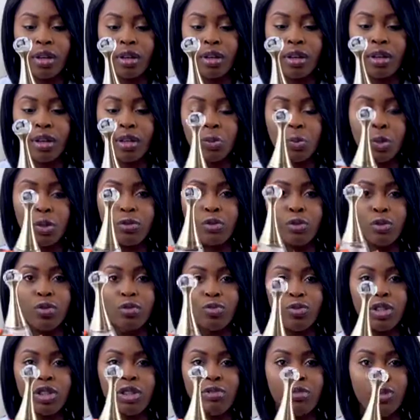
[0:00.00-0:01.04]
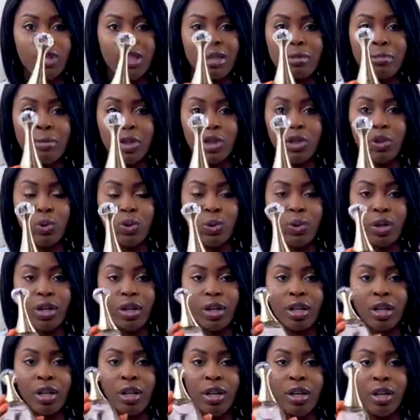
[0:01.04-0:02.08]
it's one of those really, really
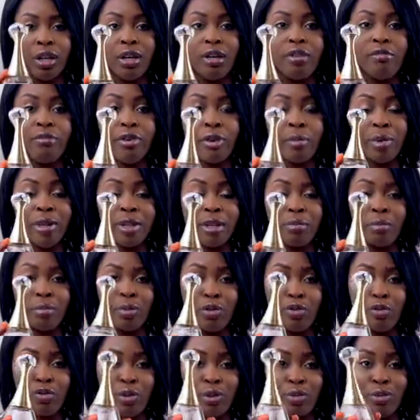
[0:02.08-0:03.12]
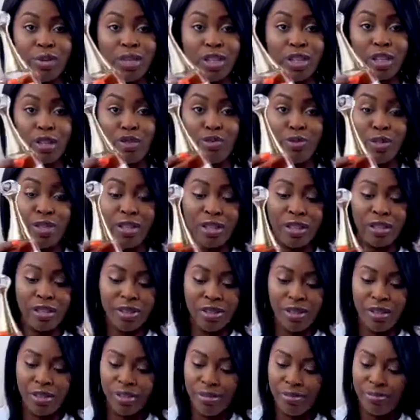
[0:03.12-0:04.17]
mature feminine perfumes, and it's really
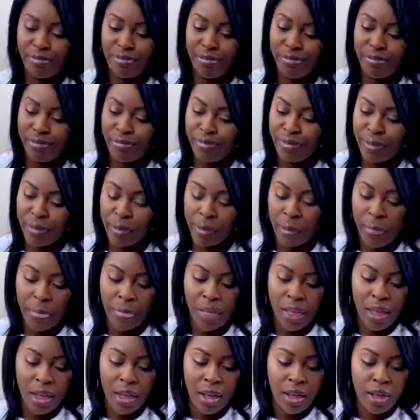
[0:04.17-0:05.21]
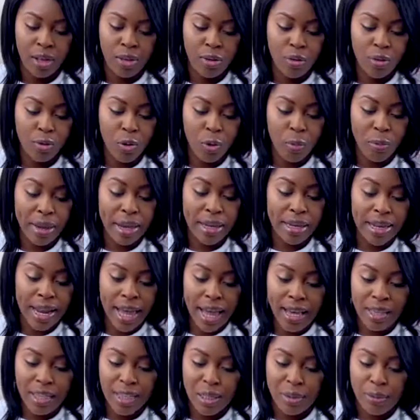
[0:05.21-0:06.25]
good. So my
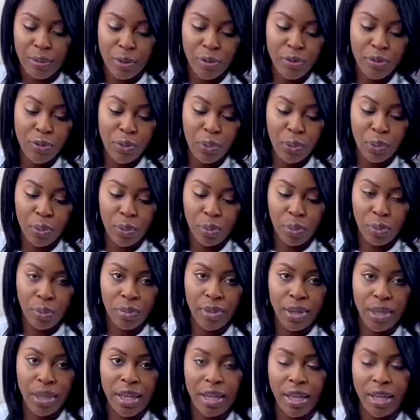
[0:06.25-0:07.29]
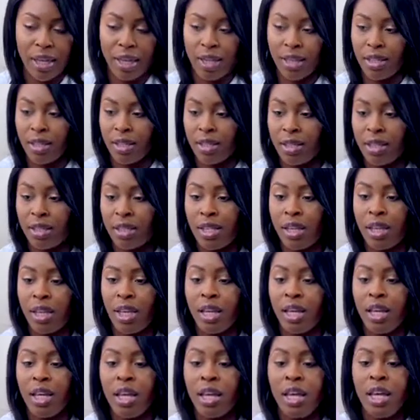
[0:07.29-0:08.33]
last perfume is
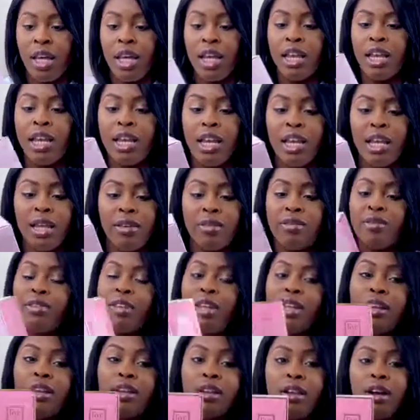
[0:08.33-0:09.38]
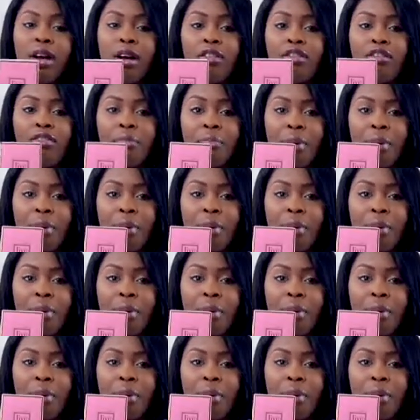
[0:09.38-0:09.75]
Live in Love